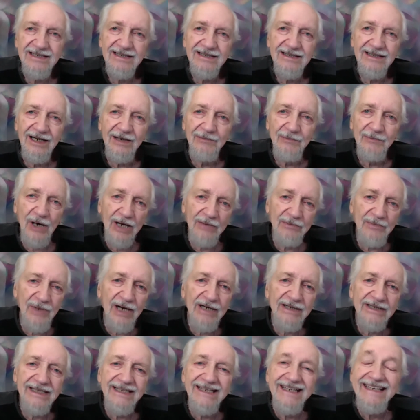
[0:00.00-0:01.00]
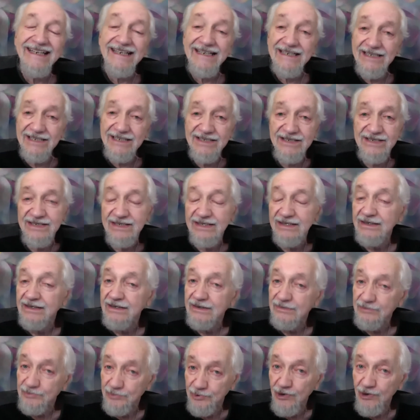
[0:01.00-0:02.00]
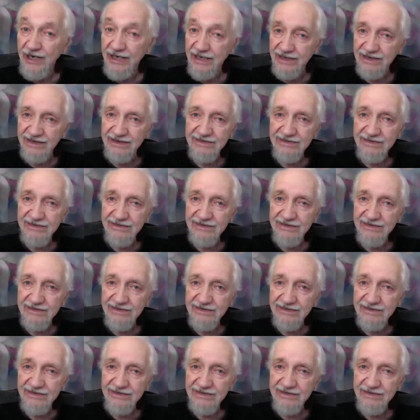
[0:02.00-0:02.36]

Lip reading: I'm on my knees praying.